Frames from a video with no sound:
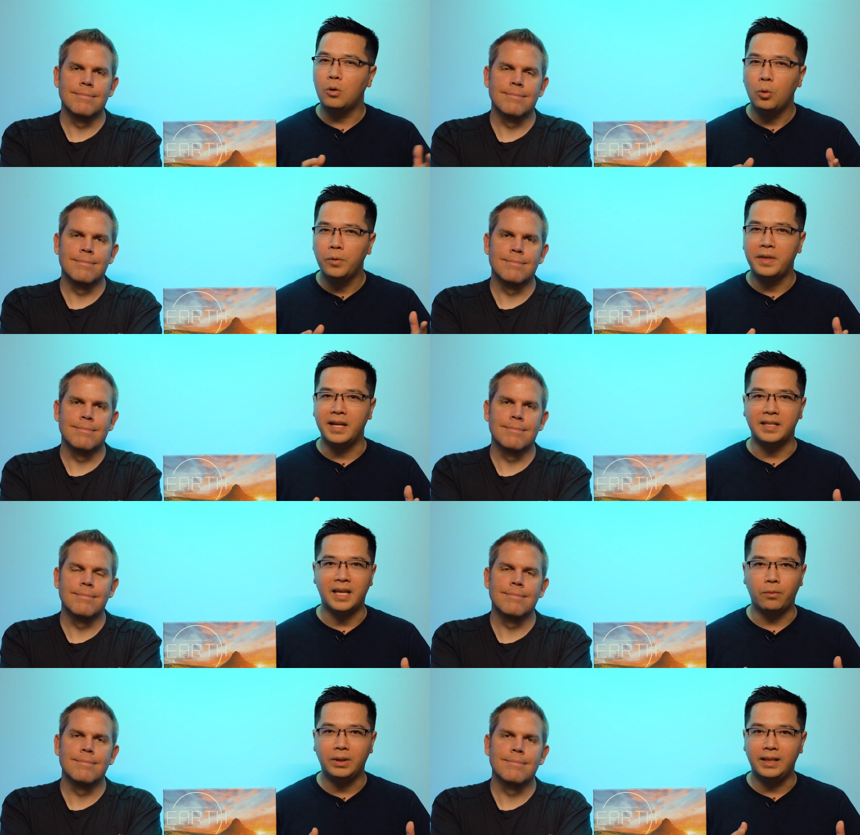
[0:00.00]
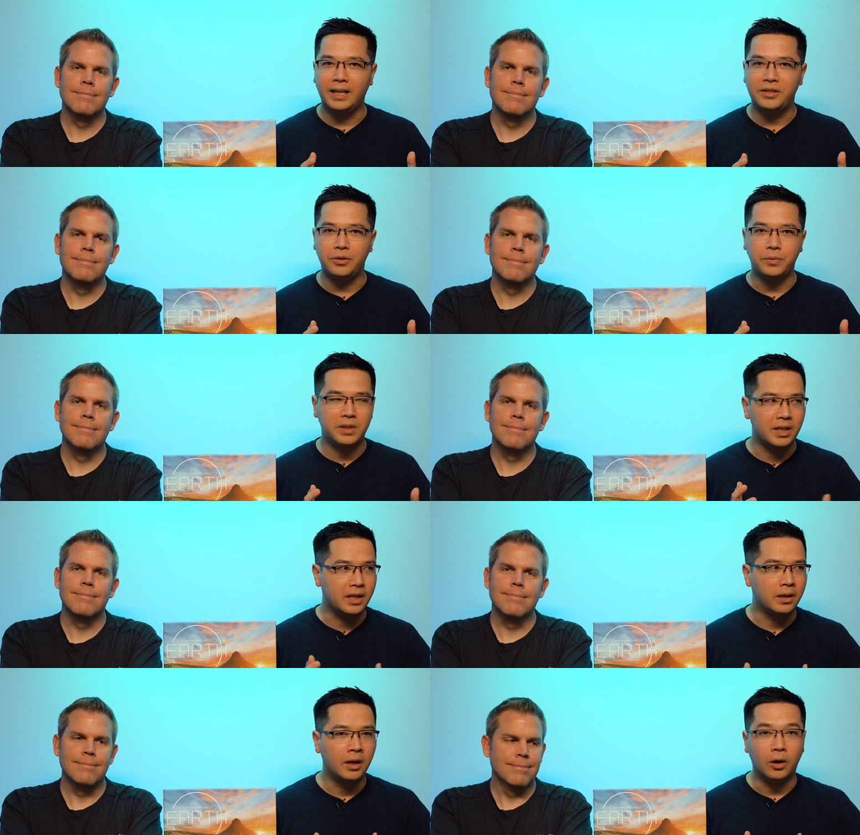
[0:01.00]
Speaker 1: cool things that really let you
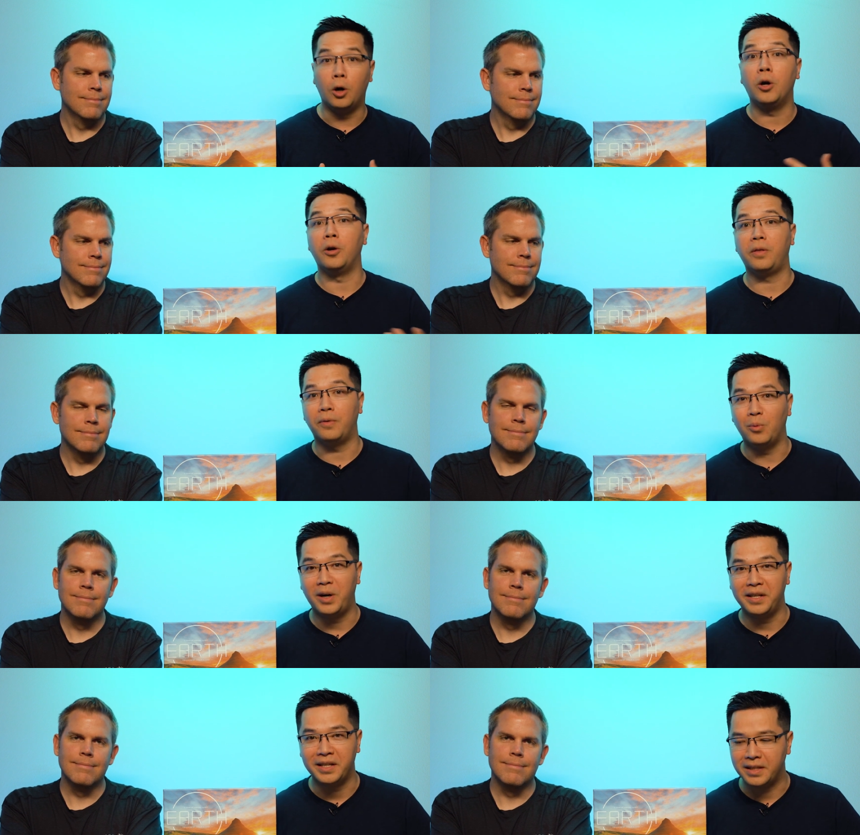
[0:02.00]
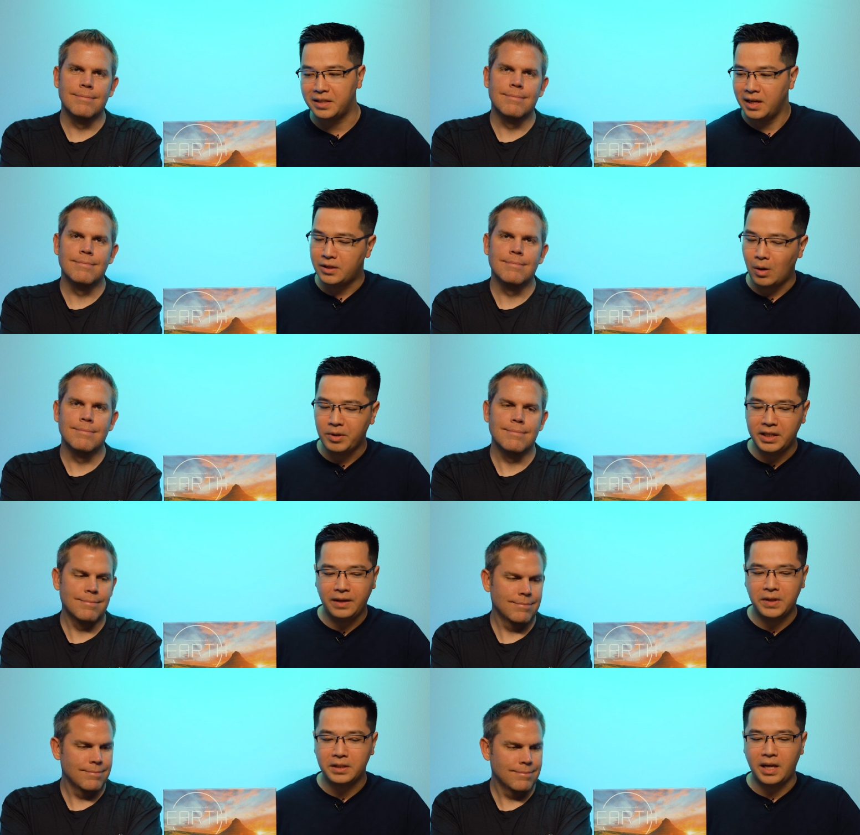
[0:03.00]
see Earth for what it is. So I'm gonna
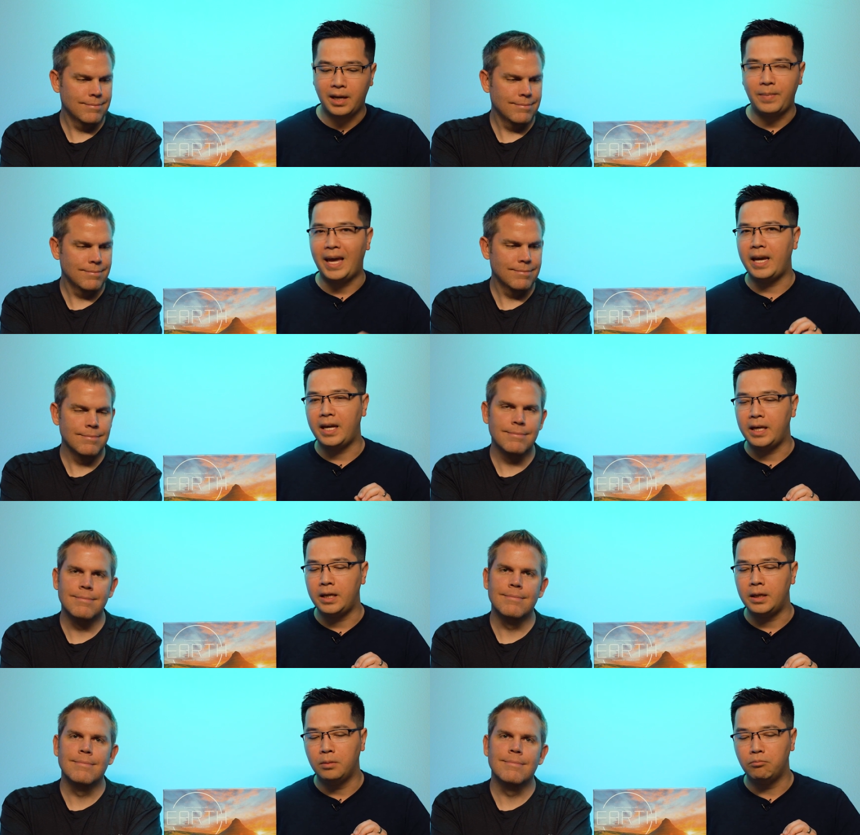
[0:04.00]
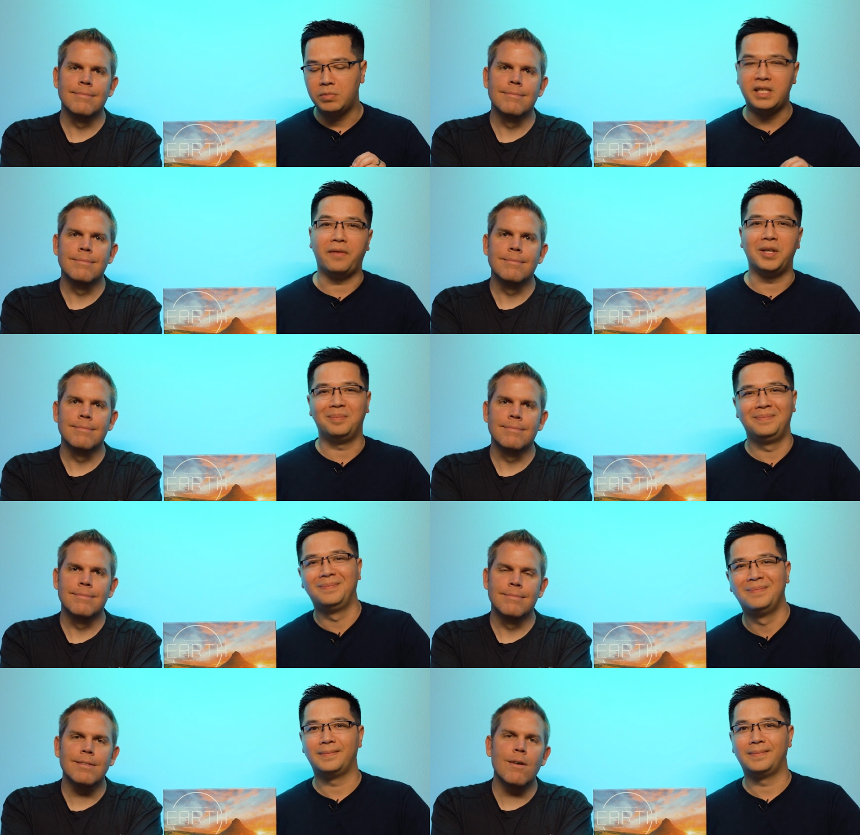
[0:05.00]
give this game a seven.
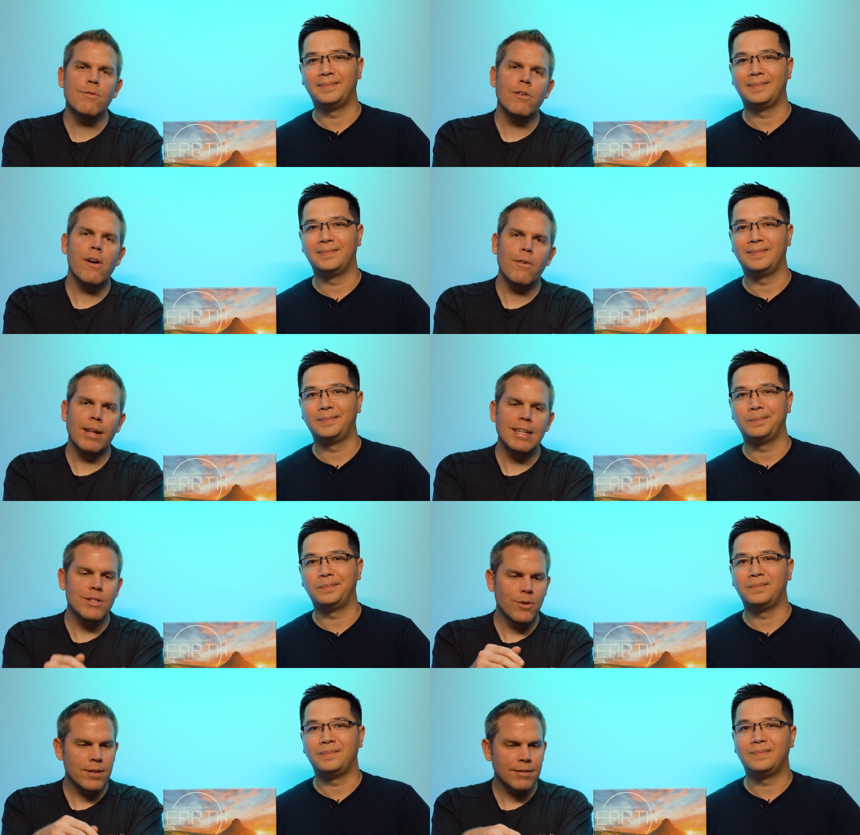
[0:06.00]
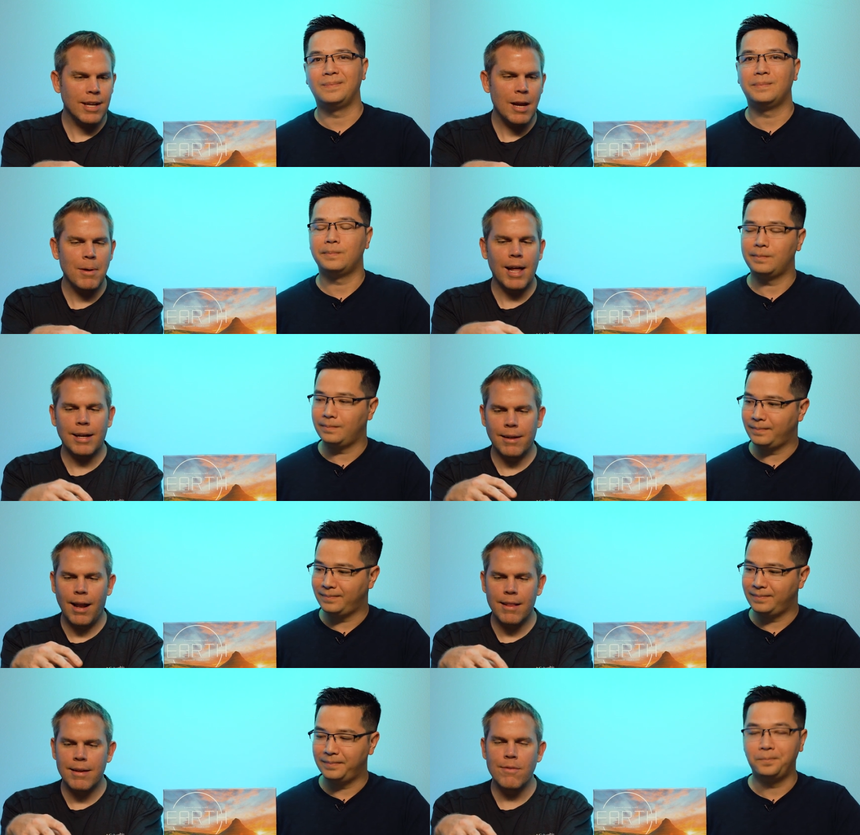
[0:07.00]
Speaker 2: Overall, I really enjoyed this game. I like a
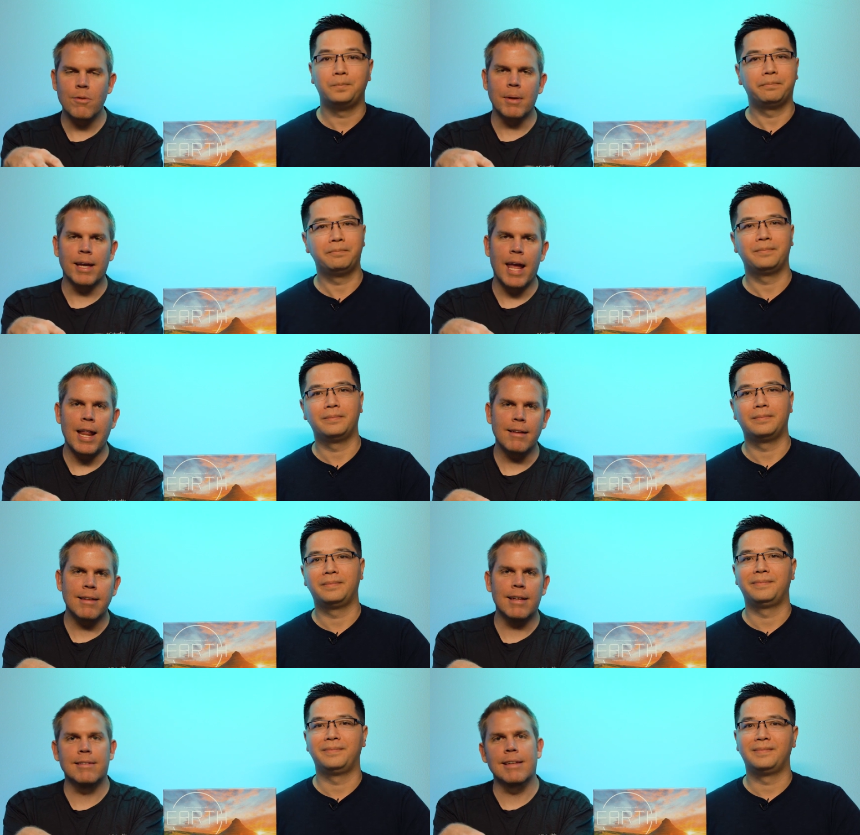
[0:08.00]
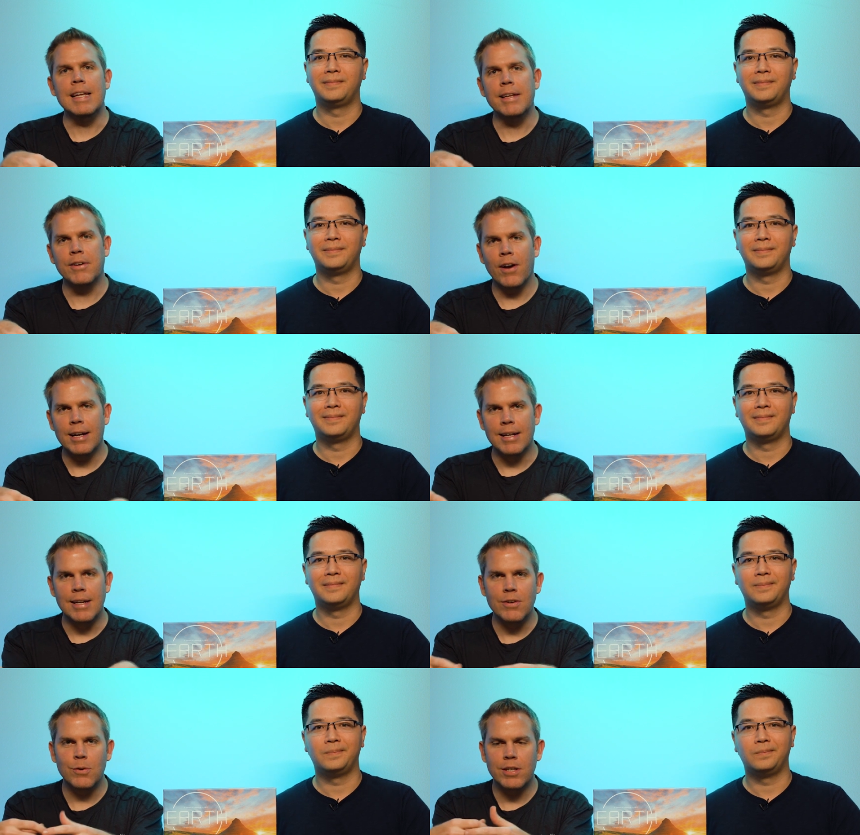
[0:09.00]
lot of the different mechanics that it's integrated
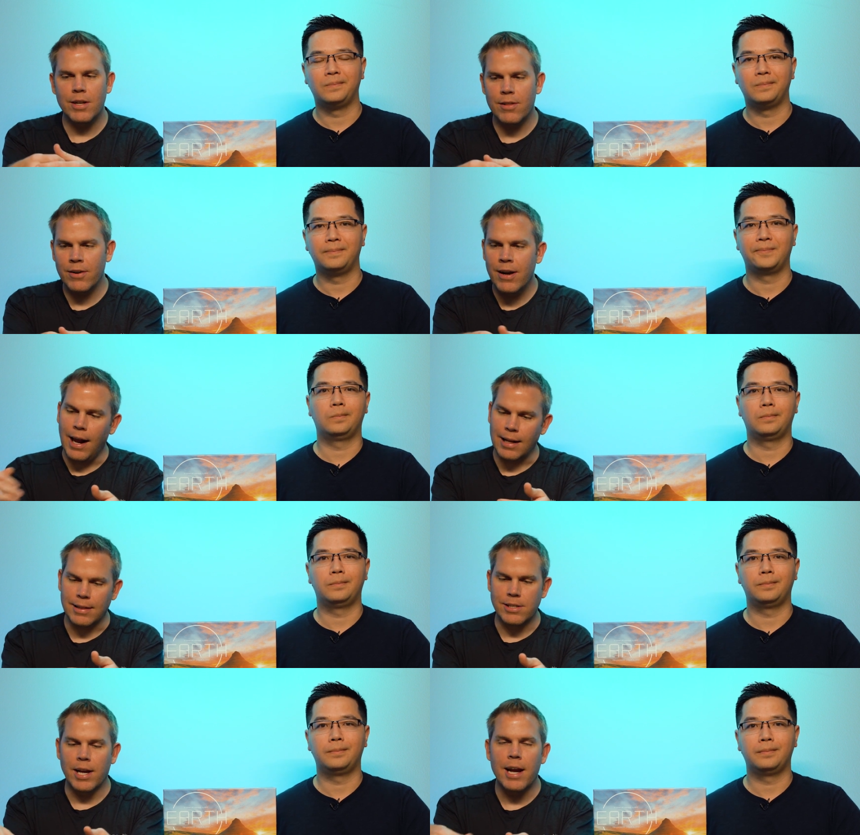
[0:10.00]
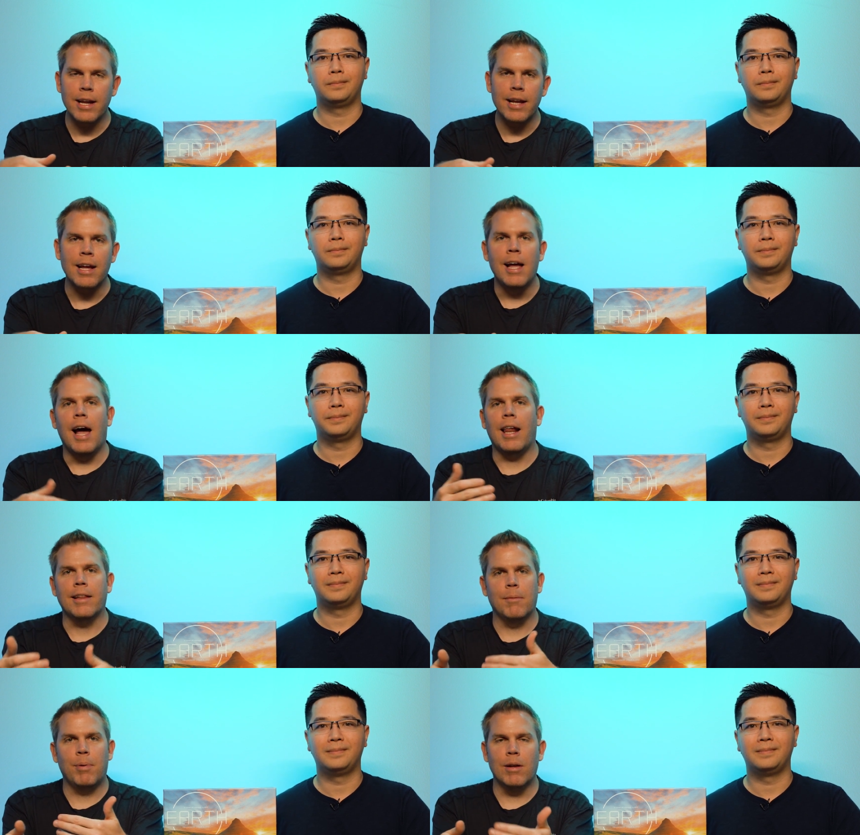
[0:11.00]
into each other. I like the chaining. I like that